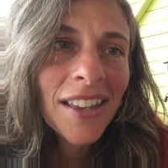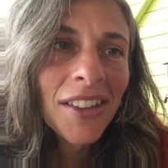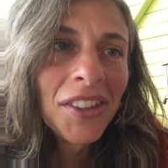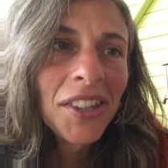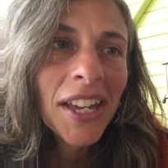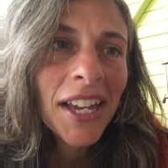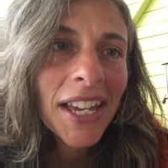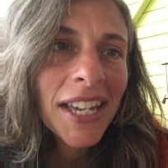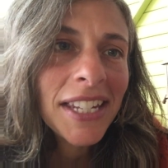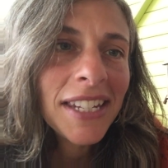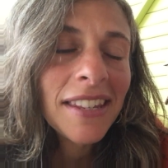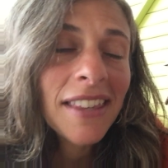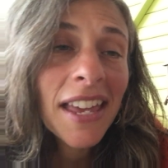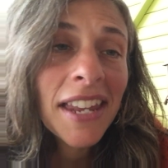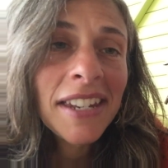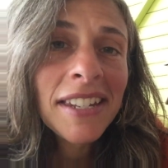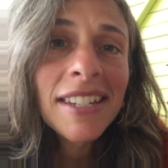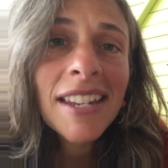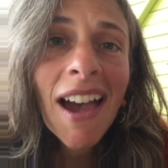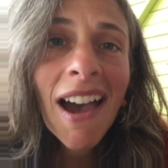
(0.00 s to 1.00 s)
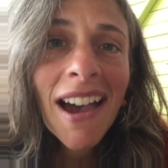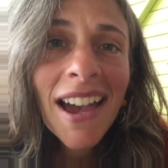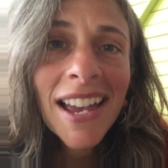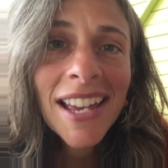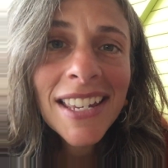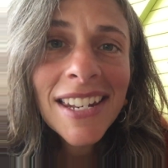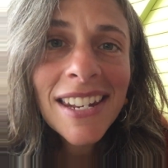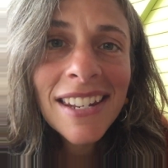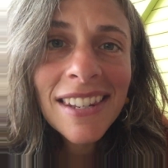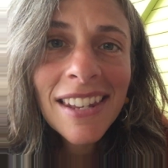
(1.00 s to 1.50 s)
that then
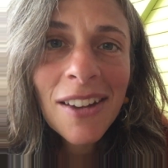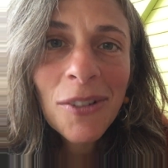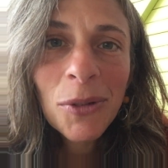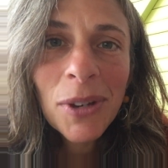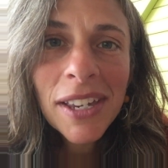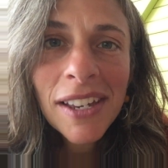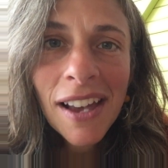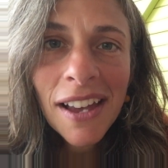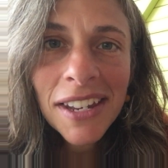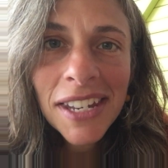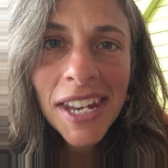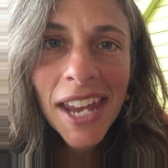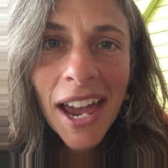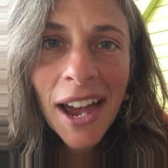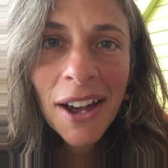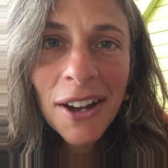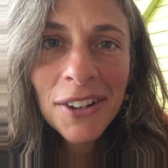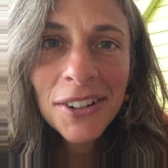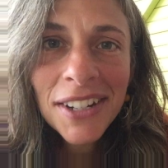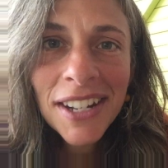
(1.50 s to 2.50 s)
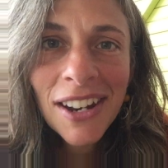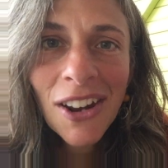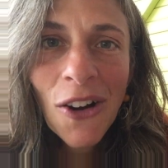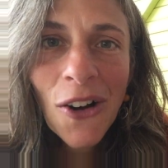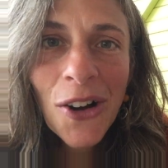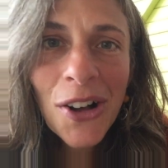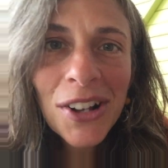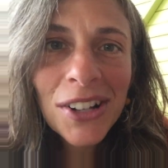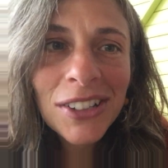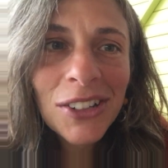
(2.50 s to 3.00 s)
died and that we cut down and
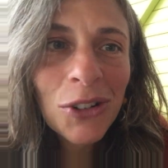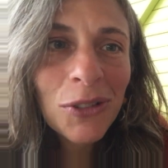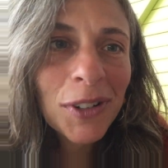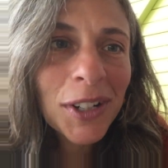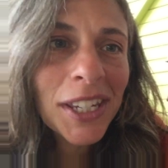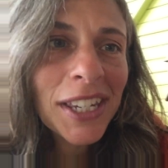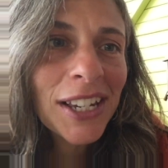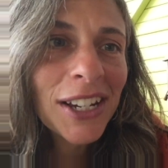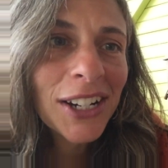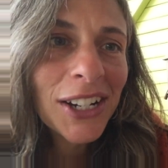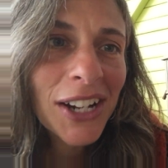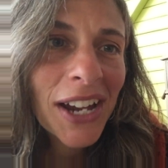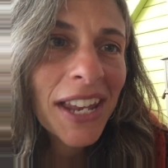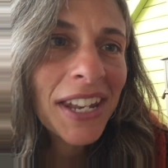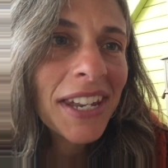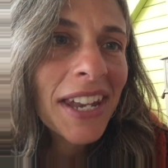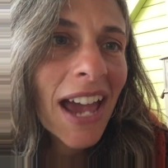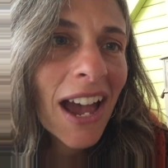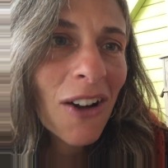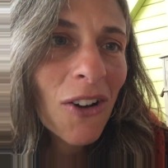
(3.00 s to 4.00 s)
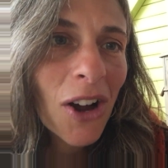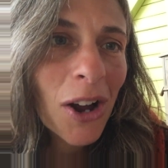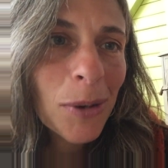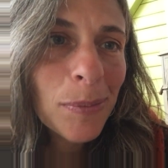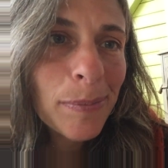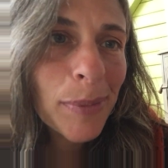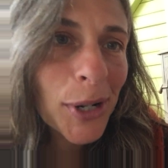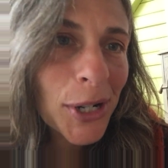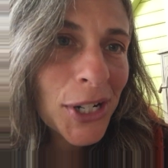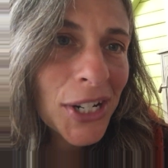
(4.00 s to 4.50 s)
hauled over here and now are
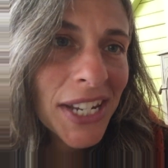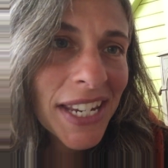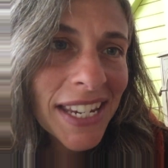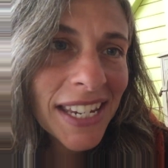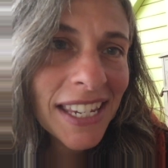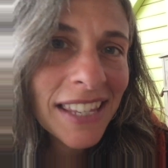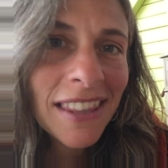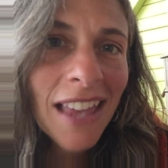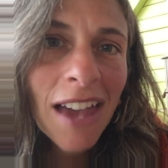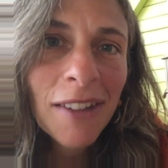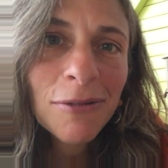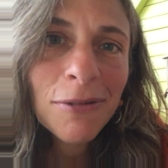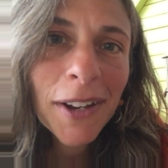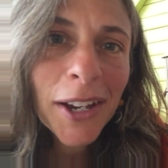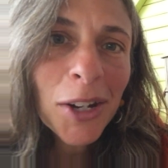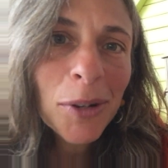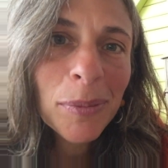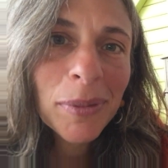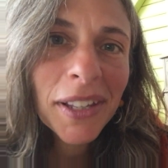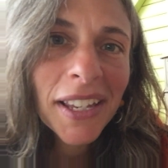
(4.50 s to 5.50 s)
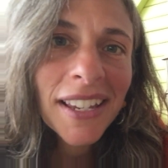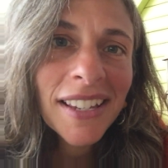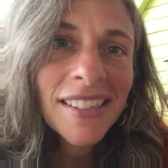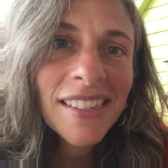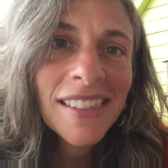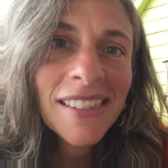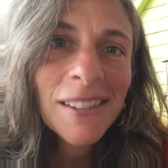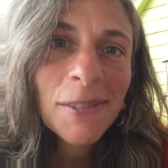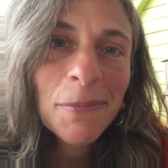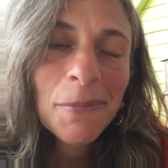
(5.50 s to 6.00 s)
burning in that
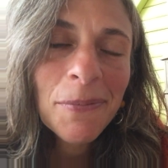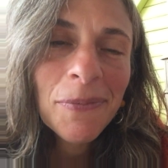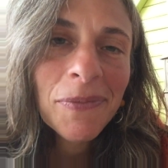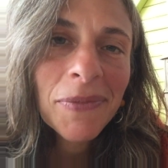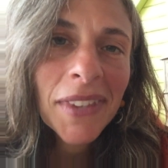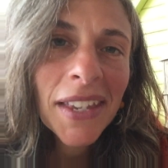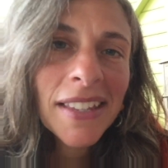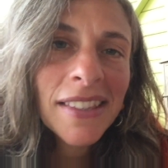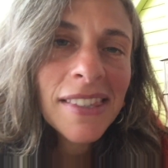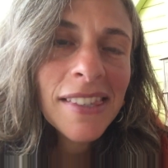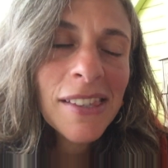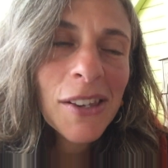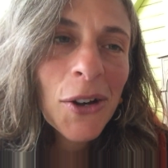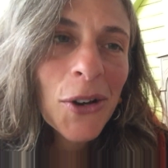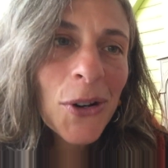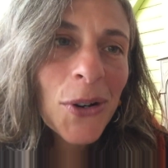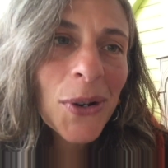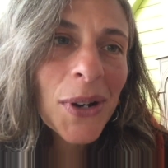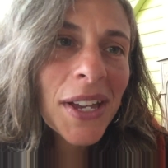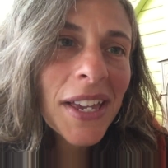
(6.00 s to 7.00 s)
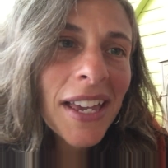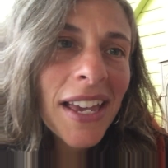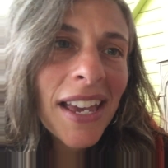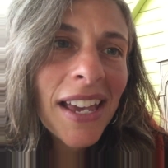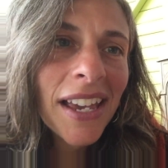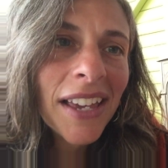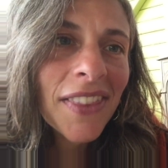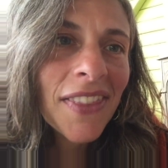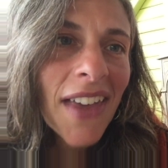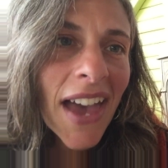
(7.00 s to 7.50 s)
fireplace. And so
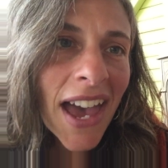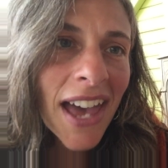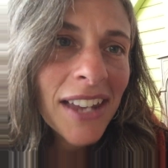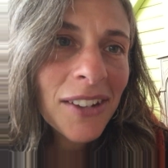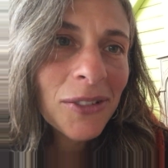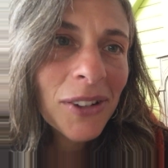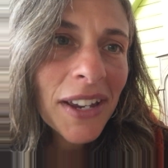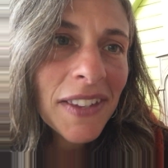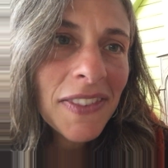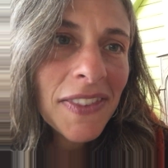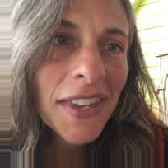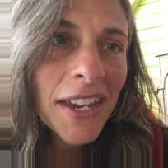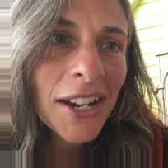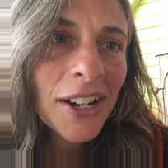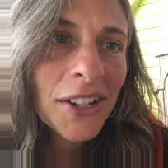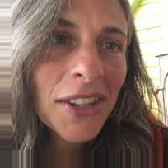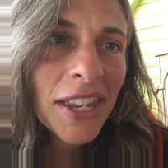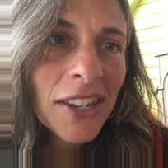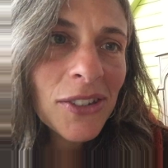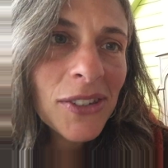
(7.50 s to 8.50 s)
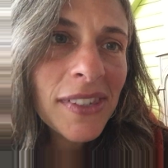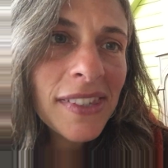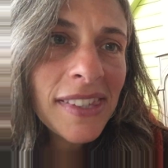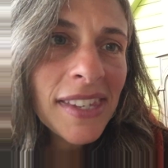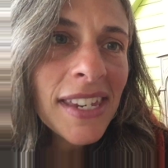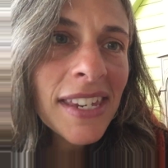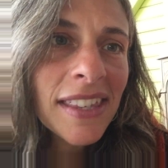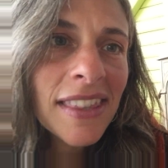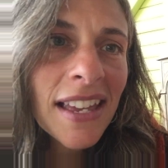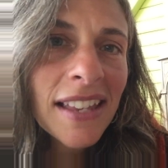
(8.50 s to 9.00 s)
that right there that you
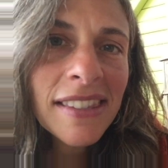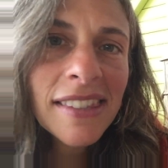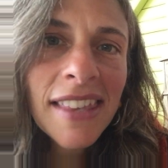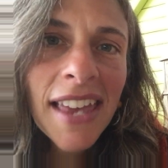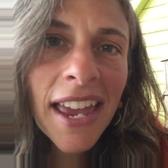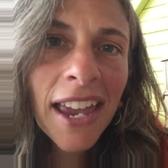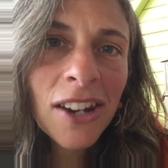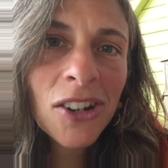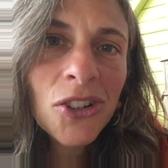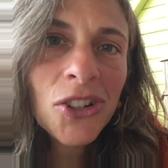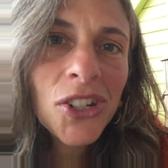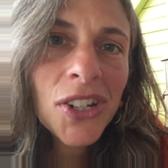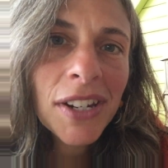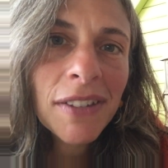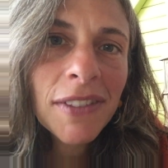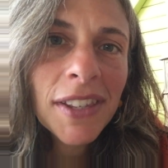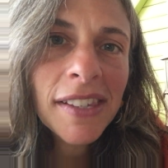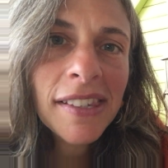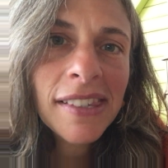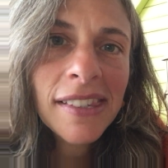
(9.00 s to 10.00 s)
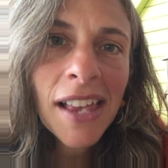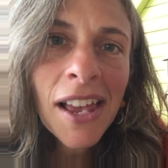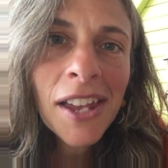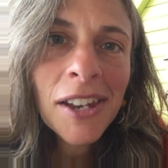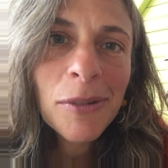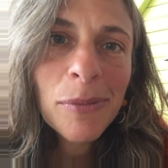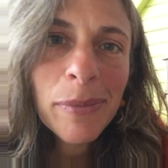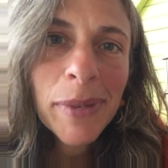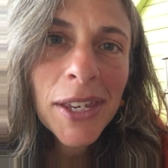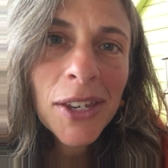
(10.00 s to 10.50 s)
see, that's the energy of the
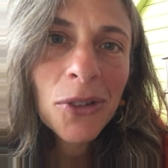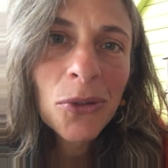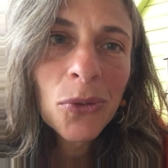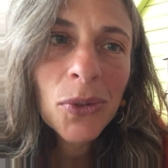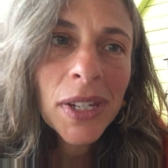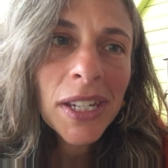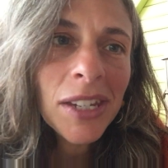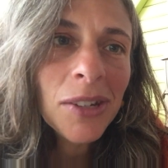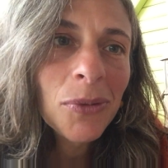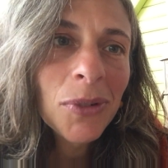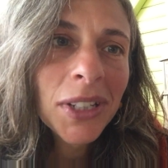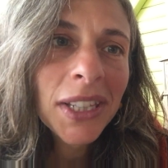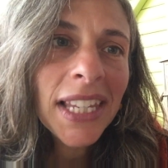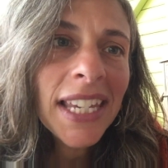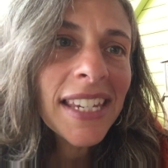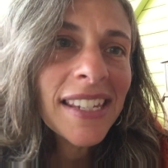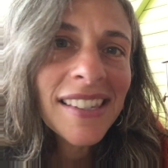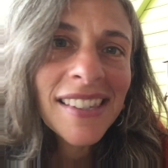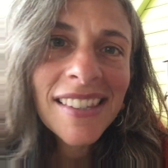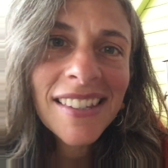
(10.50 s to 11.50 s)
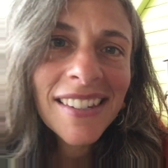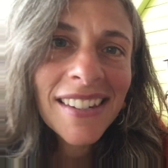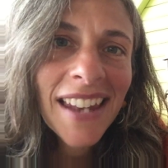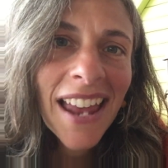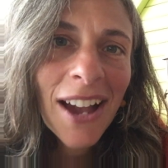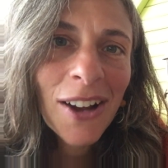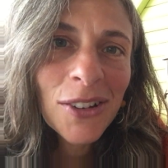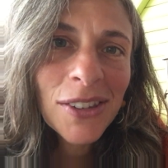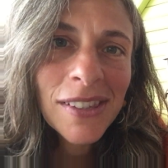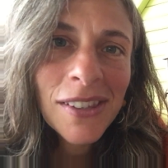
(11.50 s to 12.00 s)
sun being re-released
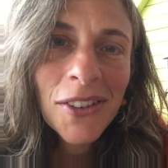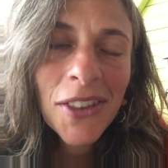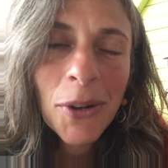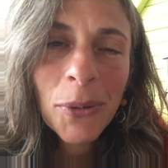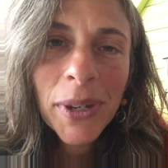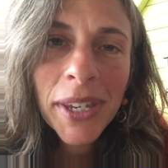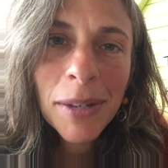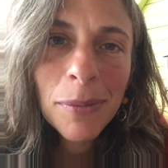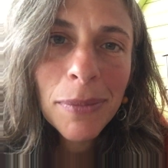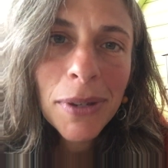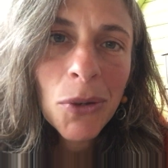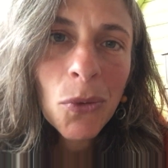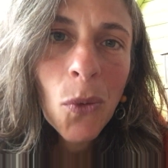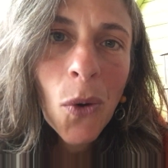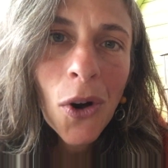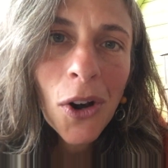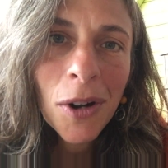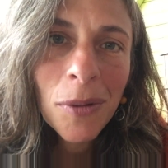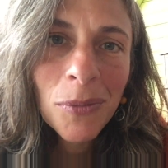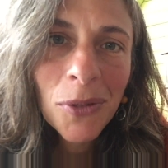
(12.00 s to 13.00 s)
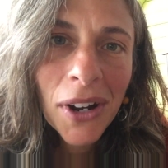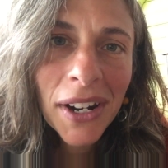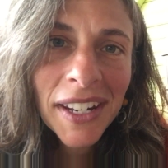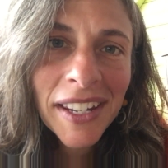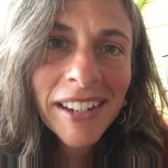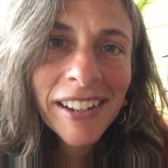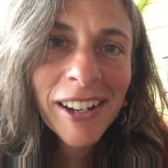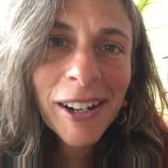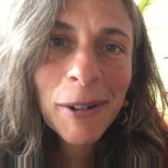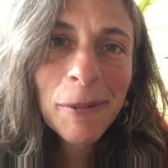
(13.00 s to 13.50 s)
now so that we can be warm right
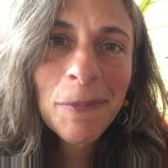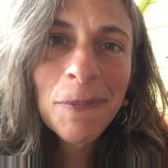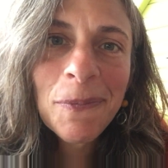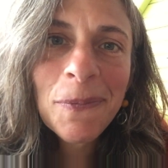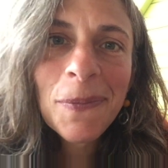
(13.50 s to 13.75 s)
here.